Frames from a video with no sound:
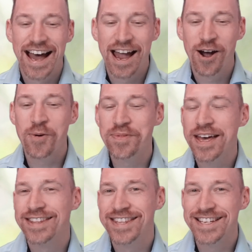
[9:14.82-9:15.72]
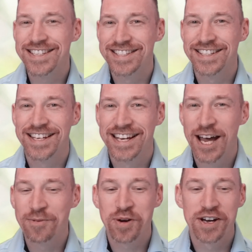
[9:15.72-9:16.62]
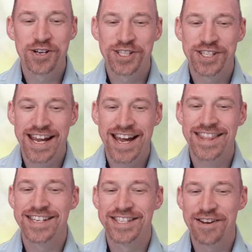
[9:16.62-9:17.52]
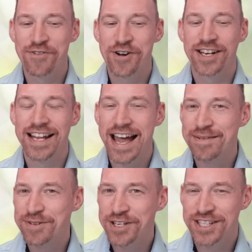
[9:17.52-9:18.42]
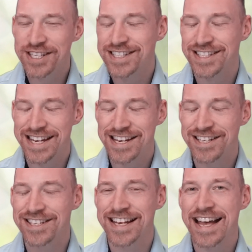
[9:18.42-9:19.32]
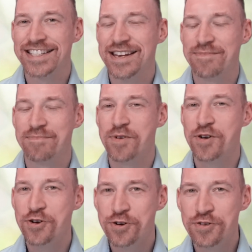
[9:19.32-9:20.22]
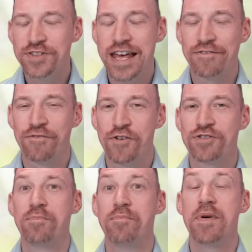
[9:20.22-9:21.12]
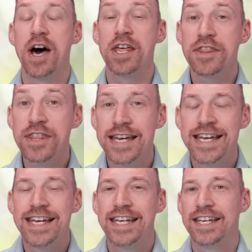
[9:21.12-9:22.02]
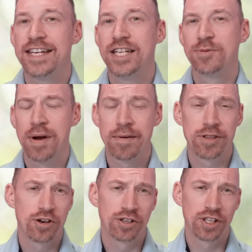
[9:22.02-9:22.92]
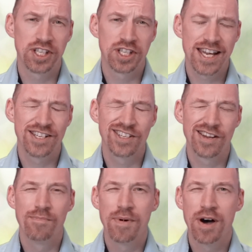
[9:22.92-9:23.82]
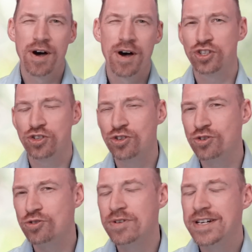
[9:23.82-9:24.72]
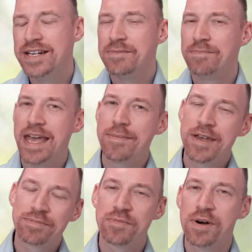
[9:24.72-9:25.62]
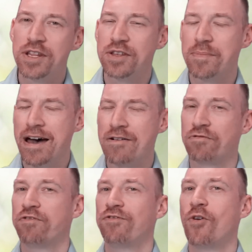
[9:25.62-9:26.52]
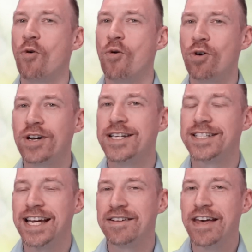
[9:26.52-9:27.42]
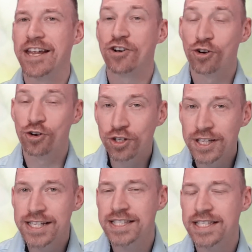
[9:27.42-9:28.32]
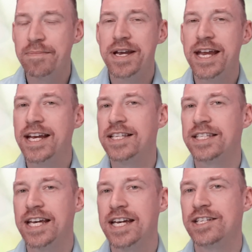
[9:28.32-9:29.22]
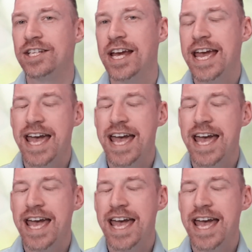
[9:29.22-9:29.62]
I hope that this helps you understand the different Lyme disease stages as it moves. That first month is probably the early stage. Month 2, maybe up to month about 4 is kind of that early disseminated stage.